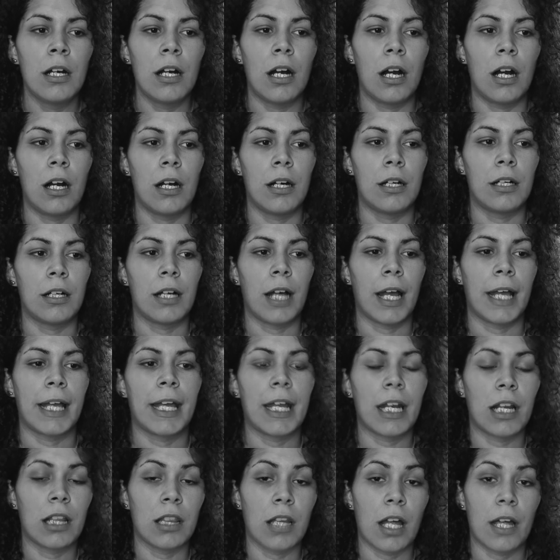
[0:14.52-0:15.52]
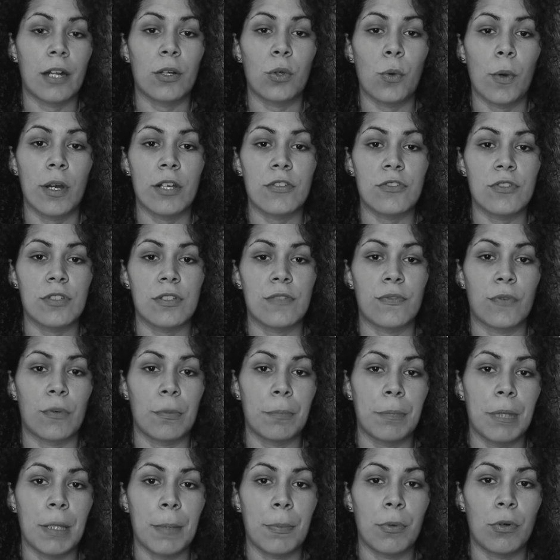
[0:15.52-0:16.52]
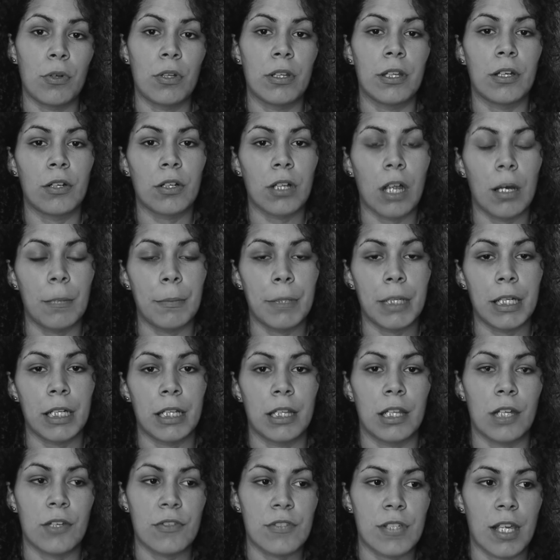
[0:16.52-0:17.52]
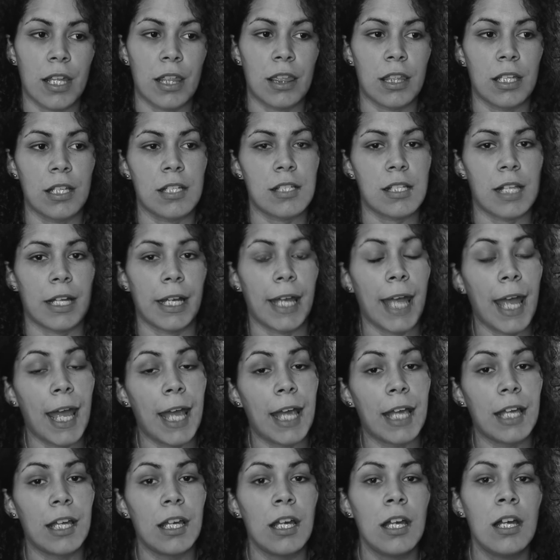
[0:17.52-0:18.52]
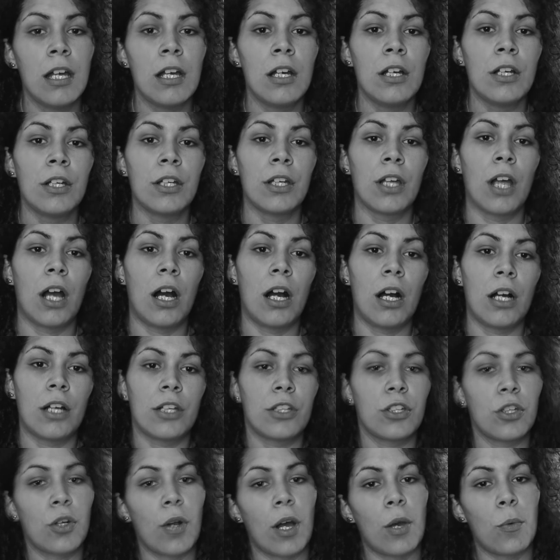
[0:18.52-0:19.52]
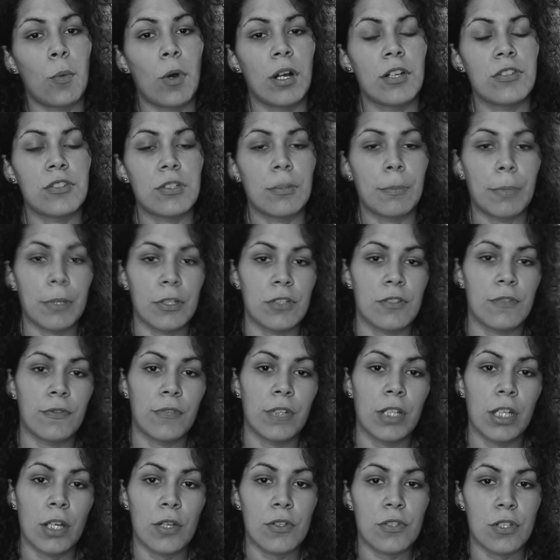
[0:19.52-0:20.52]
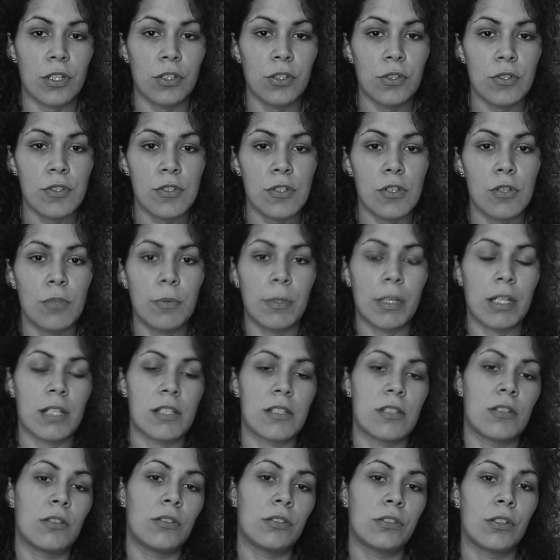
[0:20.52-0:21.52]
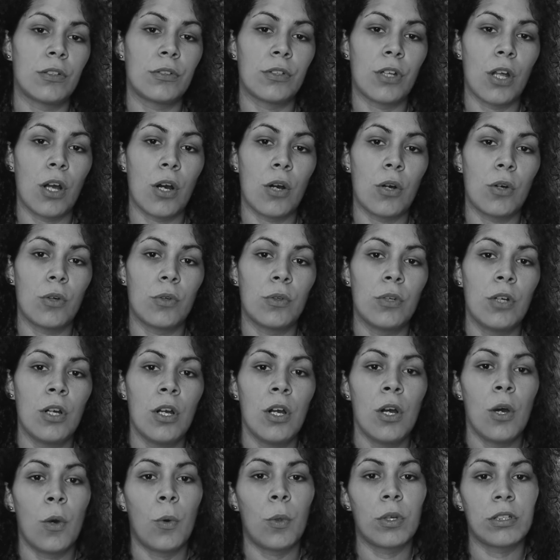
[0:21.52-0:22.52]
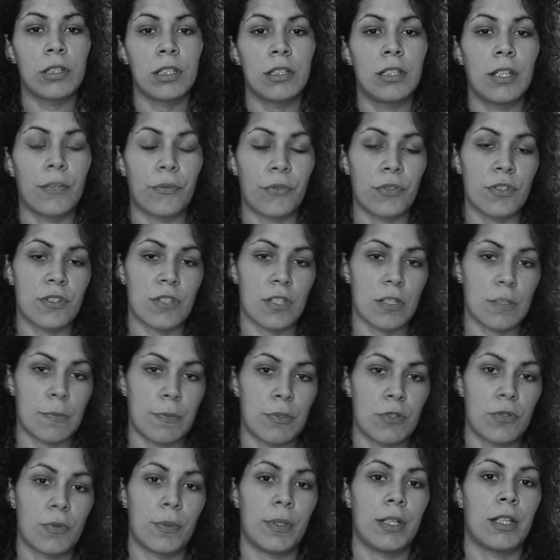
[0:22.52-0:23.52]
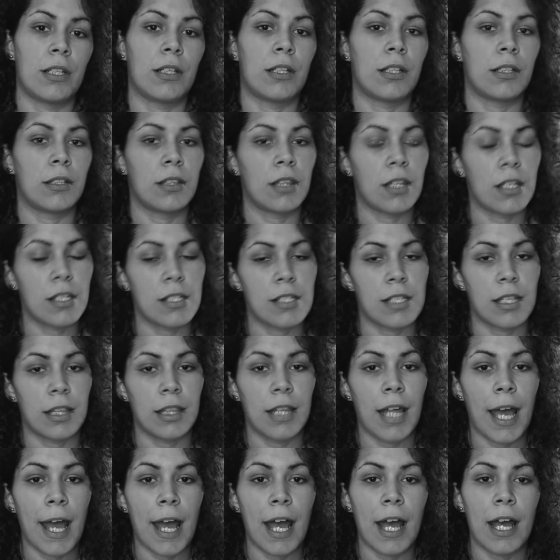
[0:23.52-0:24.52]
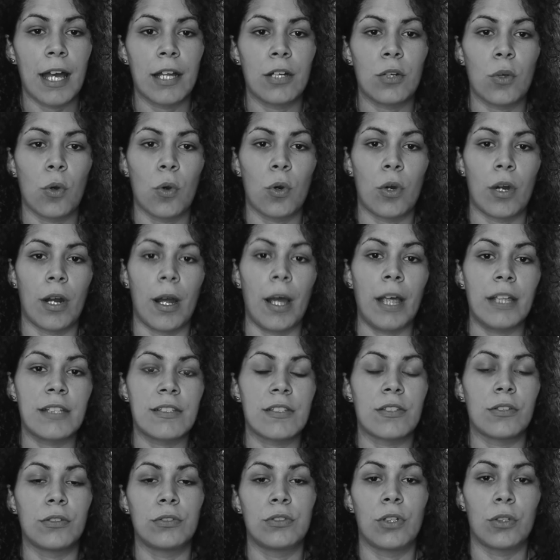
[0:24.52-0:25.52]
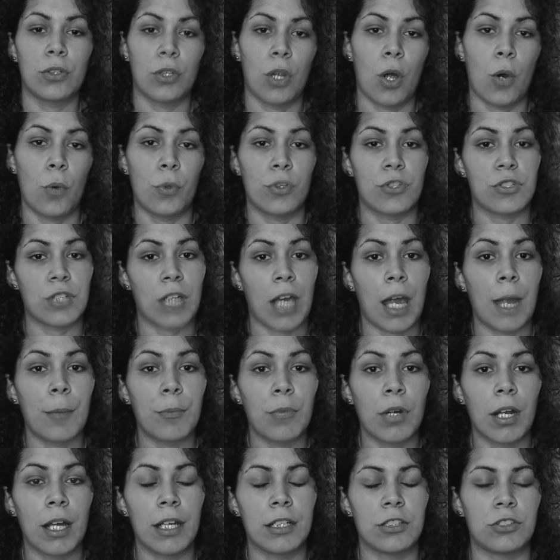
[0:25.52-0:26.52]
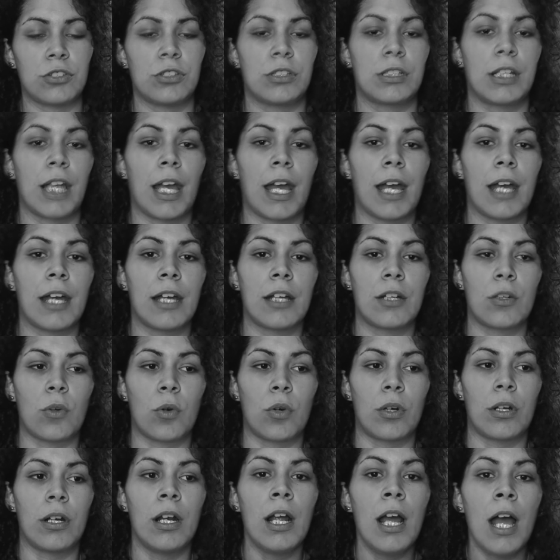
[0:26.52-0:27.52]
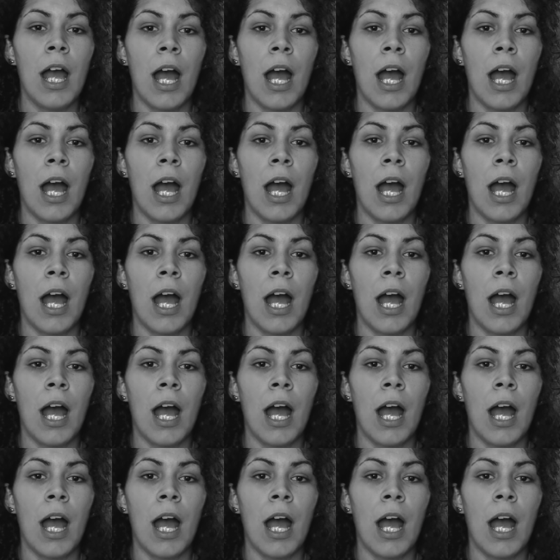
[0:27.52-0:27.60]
I get a lot of questions from people. They'll come in and they'll say things like, hey, I watched a bunch of videos on YouTube, but I still don't know what the difference is between this and that, or I still don't know which camera I should get, or